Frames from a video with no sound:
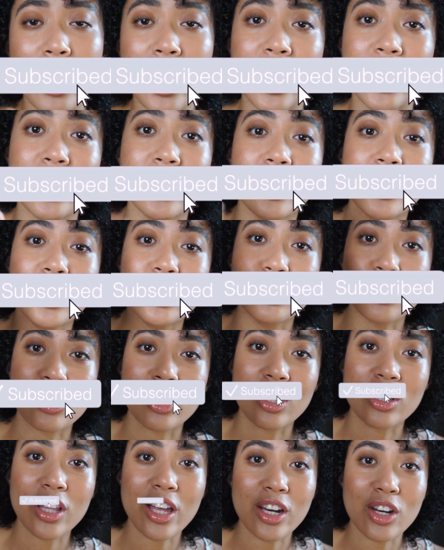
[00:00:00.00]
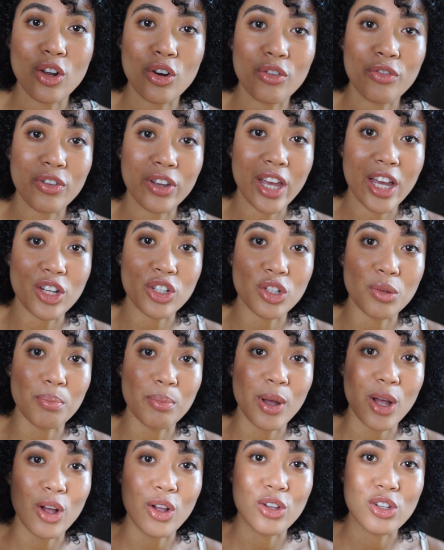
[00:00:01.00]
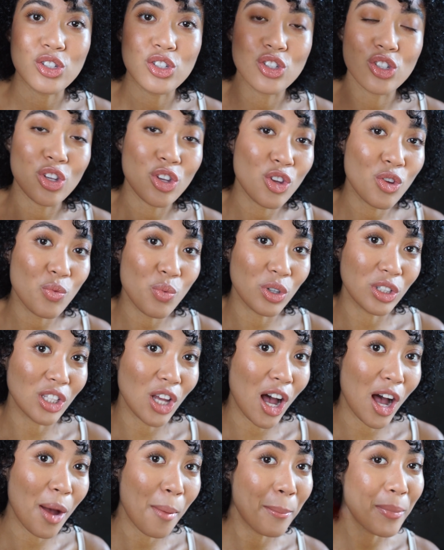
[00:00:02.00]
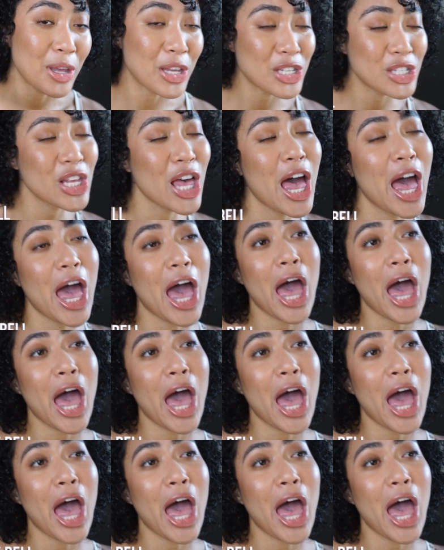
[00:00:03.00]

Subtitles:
and turn on that notification bell so you will not miss